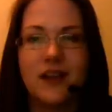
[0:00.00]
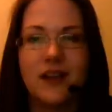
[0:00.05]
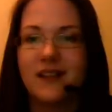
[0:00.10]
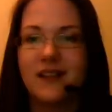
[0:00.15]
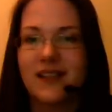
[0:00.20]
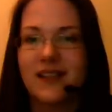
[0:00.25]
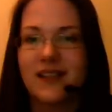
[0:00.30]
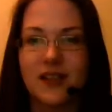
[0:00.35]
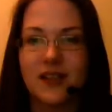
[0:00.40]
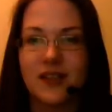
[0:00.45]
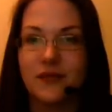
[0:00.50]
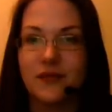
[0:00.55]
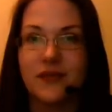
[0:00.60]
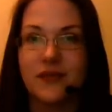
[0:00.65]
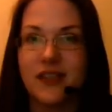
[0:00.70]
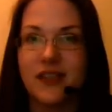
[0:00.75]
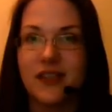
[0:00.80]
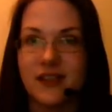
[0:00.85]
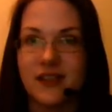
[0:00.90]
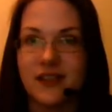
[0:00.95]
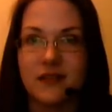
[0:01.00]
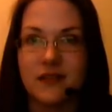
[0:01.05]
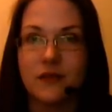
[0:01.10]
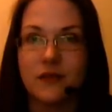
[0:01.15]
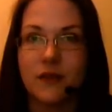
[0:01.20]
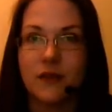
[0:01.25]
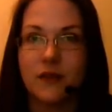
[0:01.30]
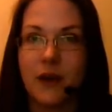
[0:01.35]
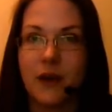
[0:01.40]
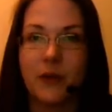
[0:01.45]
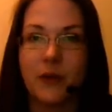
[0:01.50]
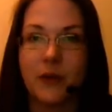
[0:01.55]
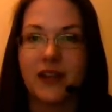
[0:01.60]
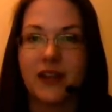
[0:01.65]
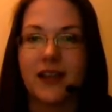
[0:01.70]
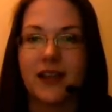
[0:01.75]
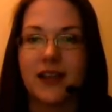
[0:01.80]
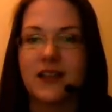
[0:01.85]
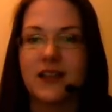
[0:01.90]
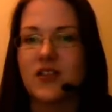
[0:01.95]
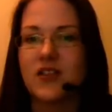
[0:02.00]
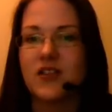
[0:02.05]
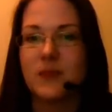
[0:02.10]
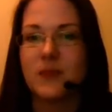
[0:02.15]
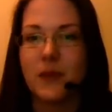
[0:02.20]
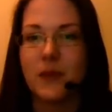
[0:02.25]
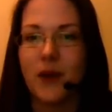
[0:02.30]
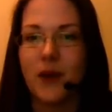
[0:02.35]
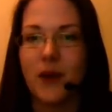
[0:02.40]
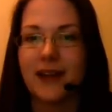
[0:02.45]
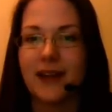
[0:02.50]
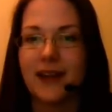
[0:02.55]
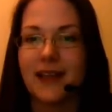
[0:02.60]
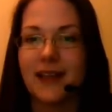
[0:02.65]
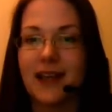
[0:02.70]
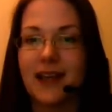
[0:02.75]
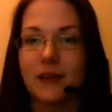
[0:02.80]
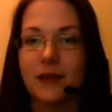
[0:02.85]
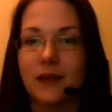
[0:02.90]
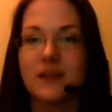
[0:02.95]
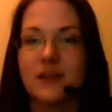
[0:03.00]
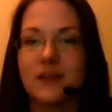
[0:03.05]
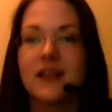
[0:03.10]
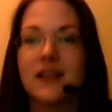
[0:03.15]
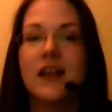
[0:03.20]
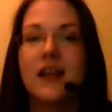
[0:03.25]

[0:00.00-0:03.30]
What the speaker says: This stuff isn't groundbreaking. It's just people hanging out.